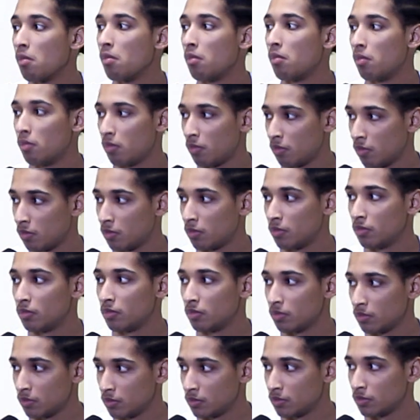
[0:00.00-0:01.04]

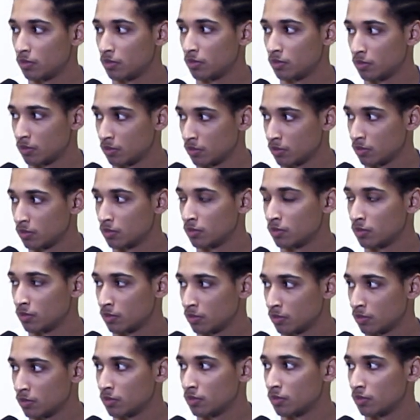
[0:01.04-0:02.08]

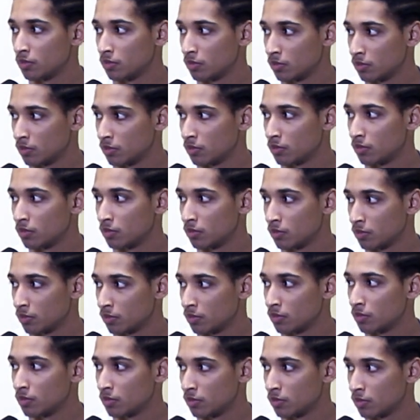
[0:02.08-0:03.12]

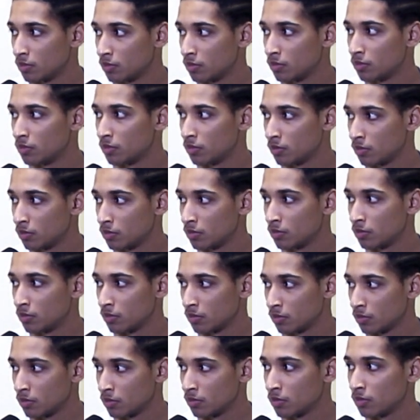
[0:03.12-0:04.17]
The person shown says nothing.